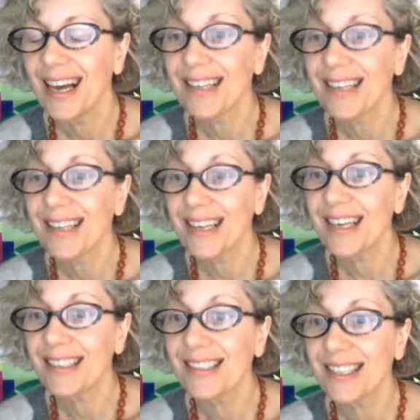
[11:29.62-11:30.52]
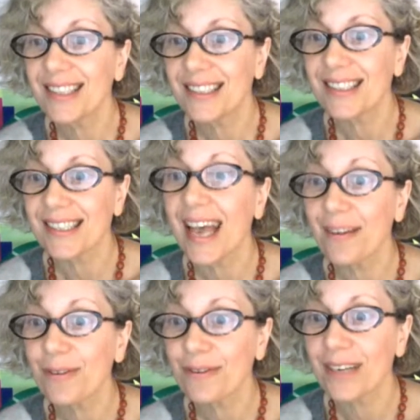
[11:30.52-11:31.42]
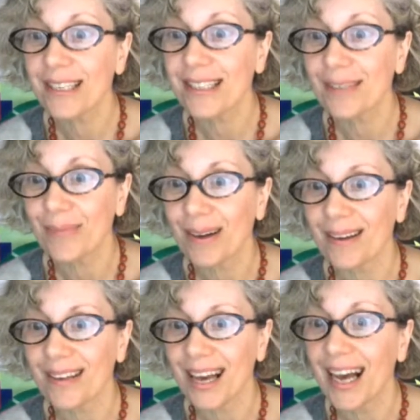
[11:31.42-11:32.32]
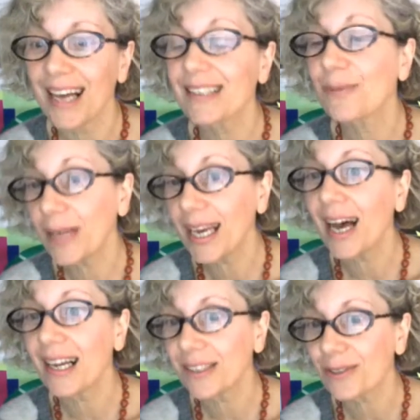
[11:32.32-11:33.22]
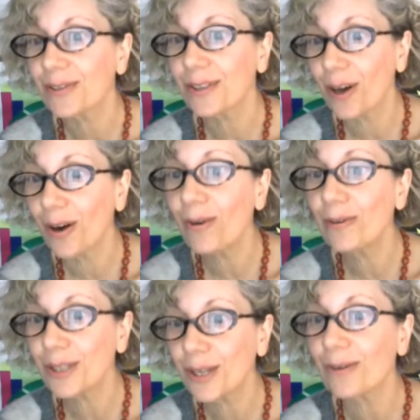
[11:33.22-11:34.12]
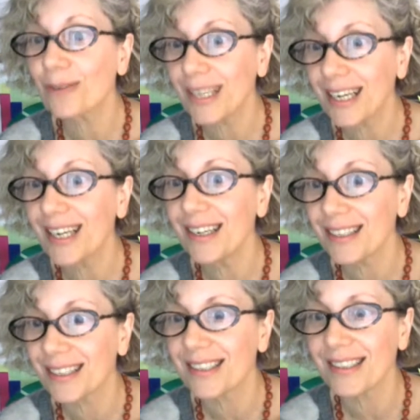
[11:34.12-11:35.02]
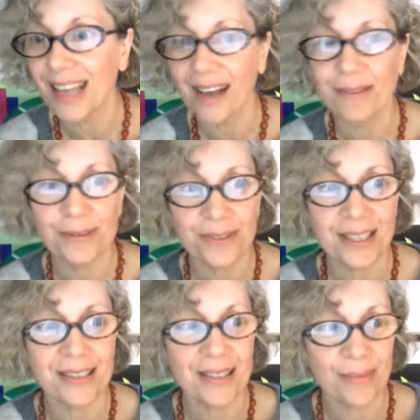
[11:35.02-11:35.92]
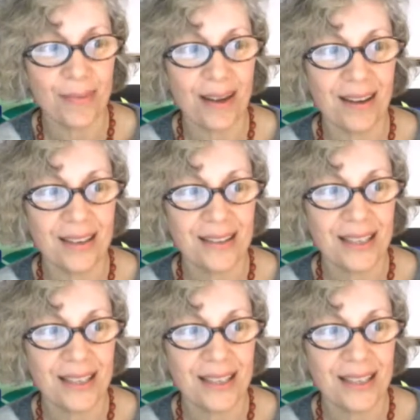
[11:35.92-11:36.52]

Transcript: And the kids need this ever-fixed mark, as we adults also need these ever-fixed marks